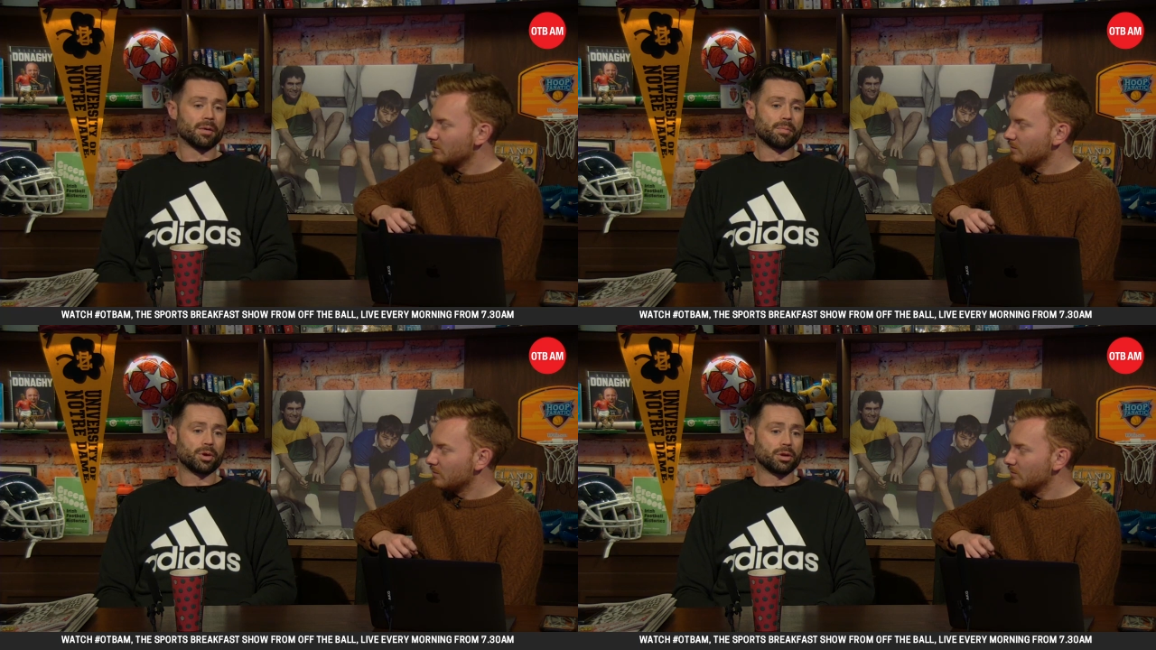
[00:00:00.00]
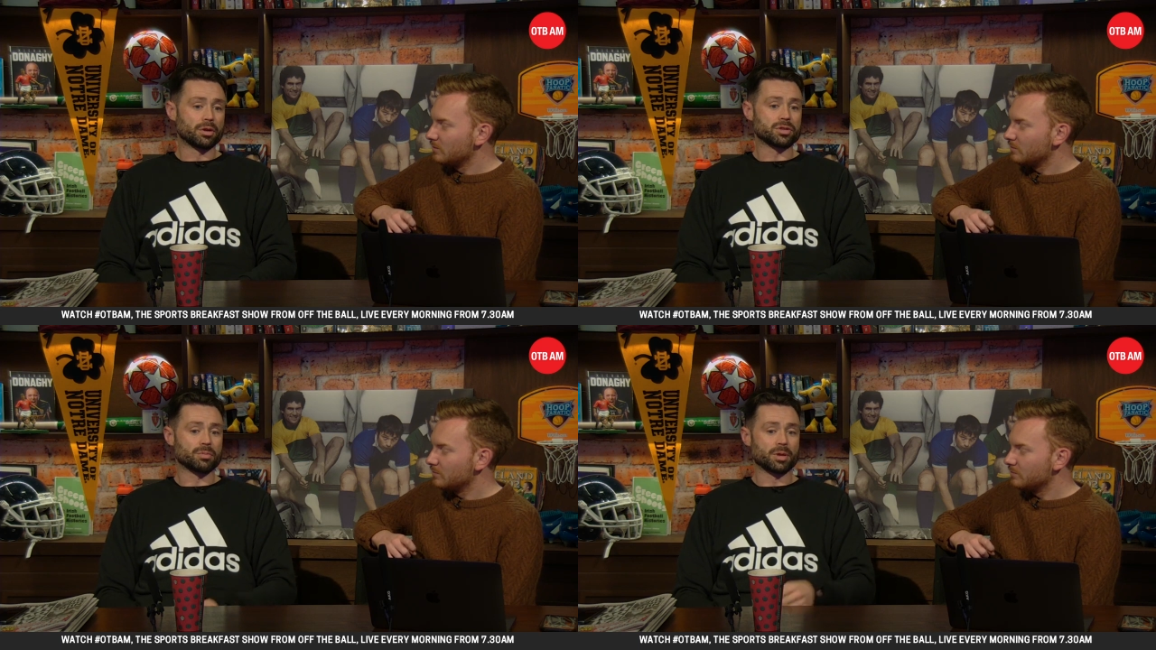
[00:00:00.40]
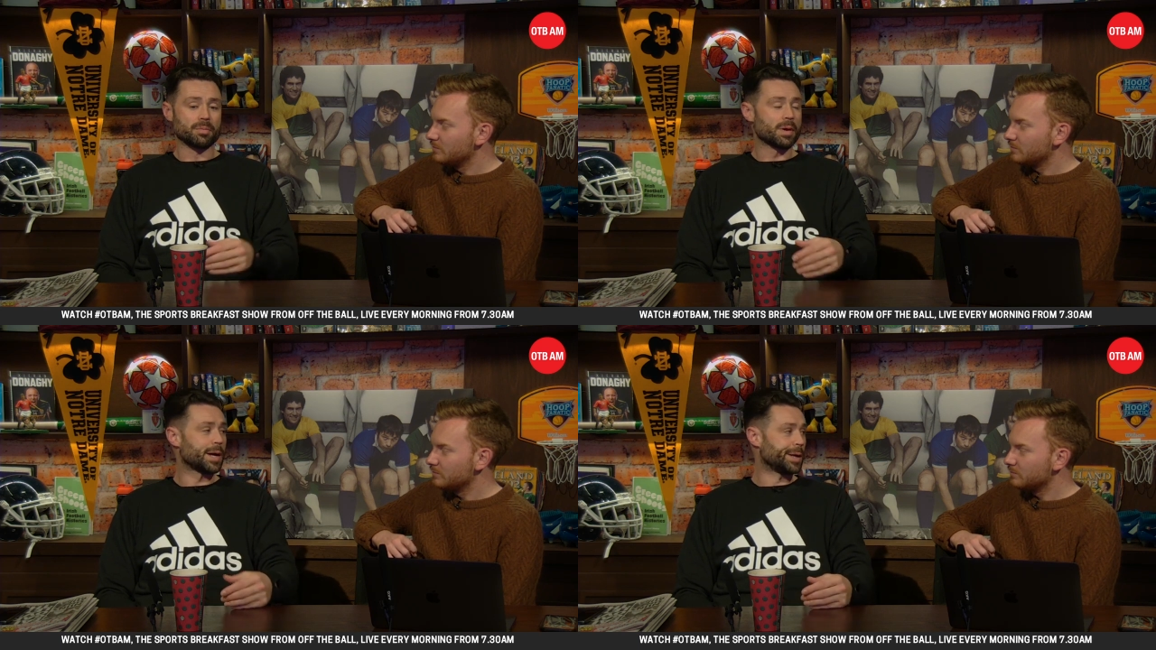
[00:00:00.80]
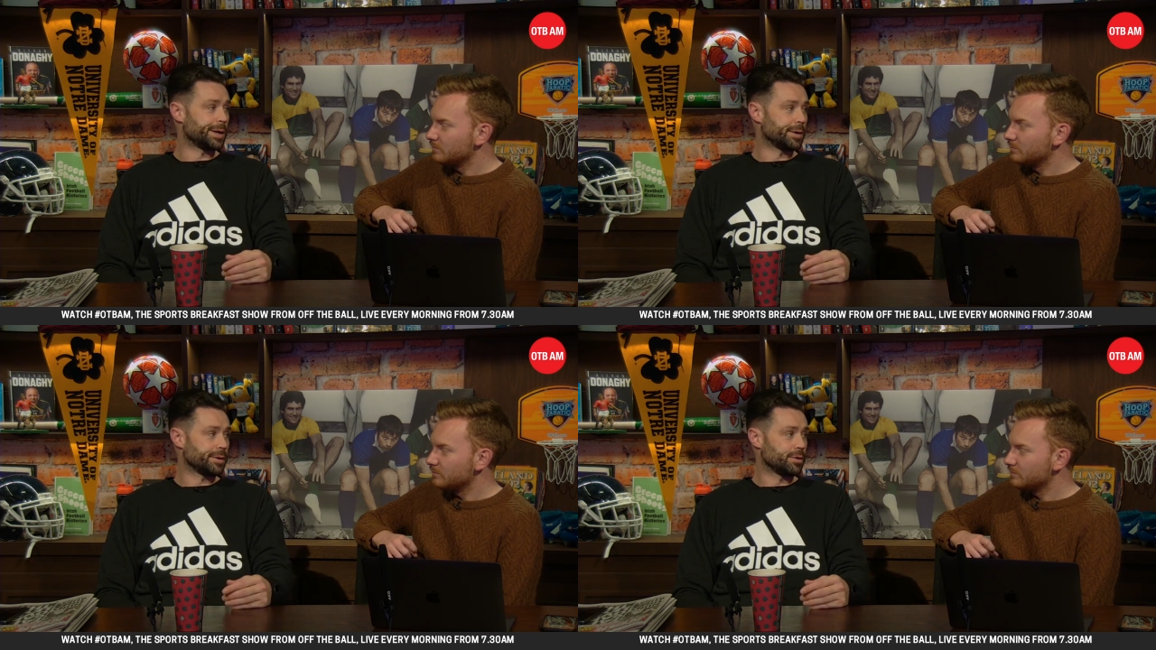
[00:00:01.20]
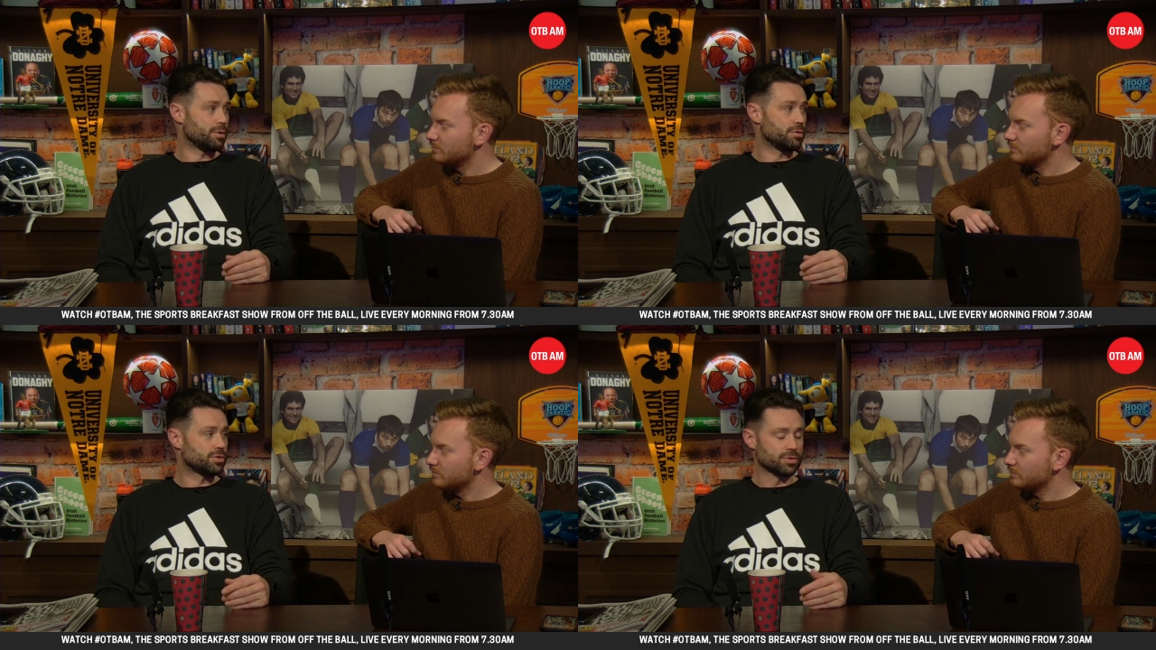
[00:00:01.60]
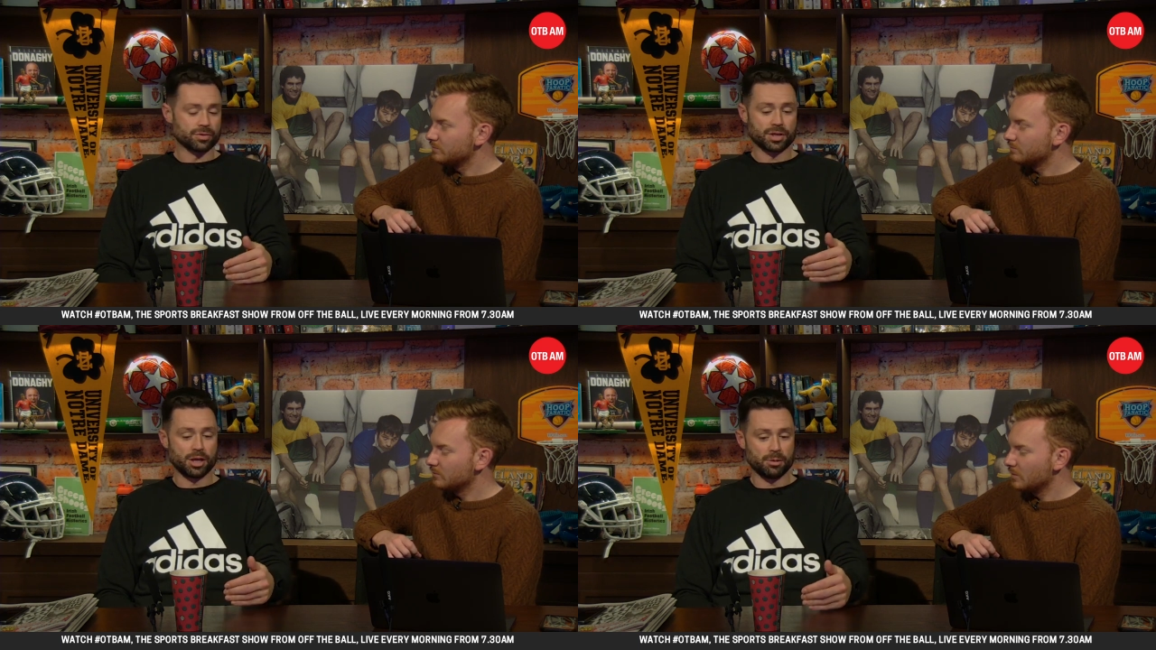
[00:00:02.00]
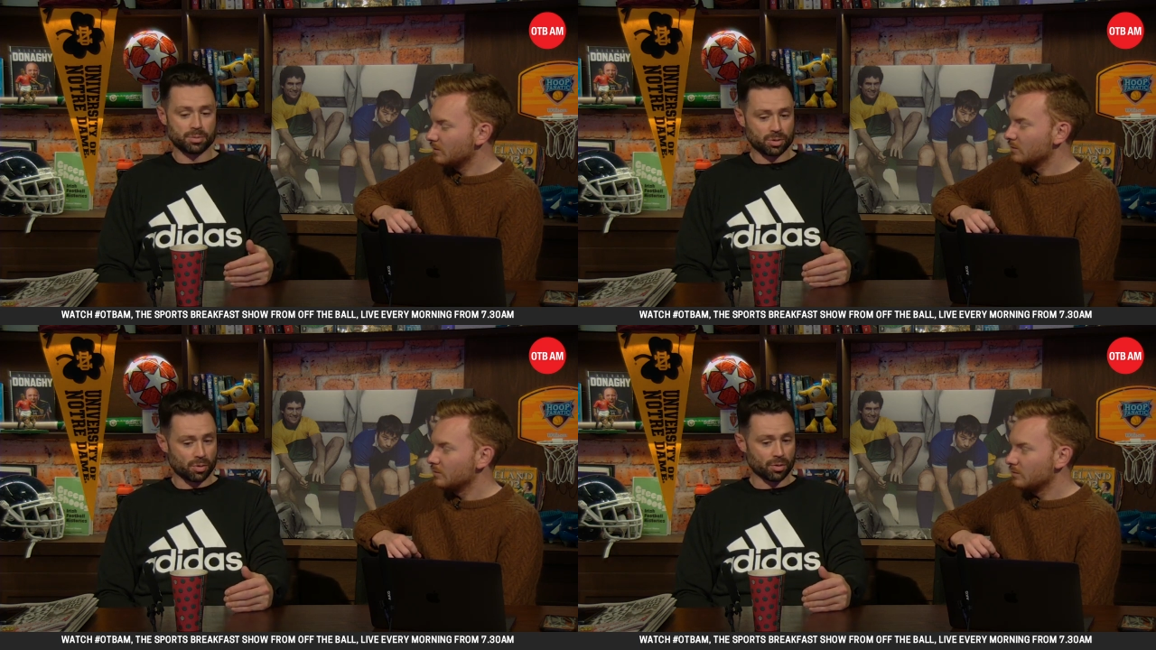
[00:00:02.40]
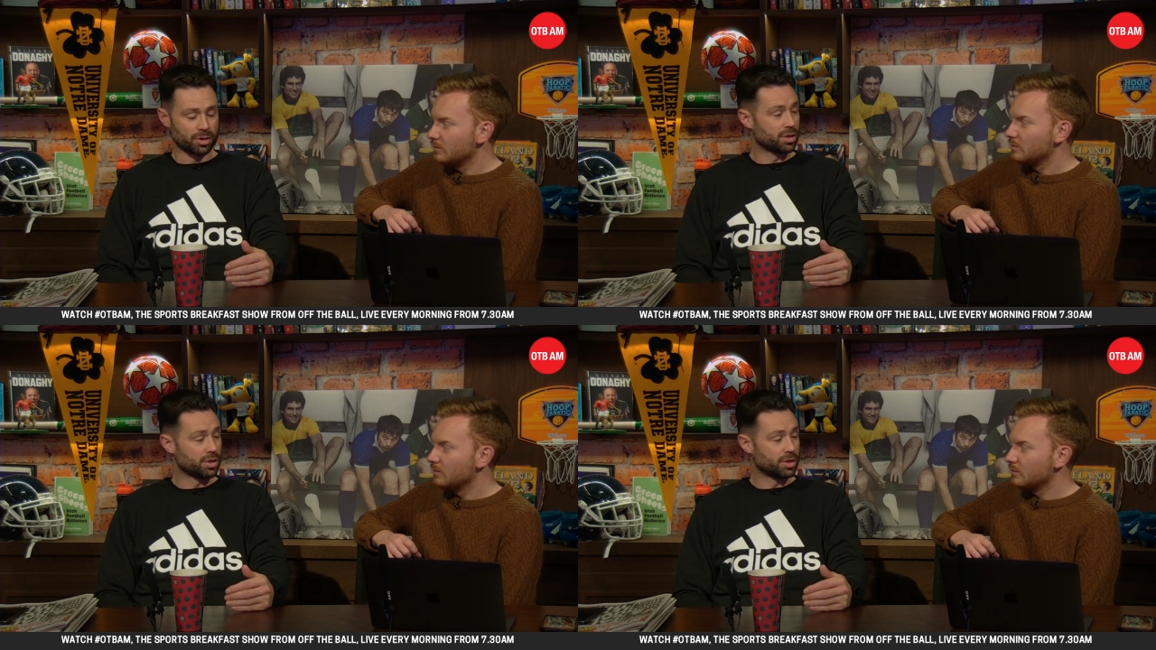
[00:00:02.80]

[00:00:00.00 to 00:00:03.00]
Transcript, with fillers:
Speaker 1: But you look at someone like Mane, who just keeps going.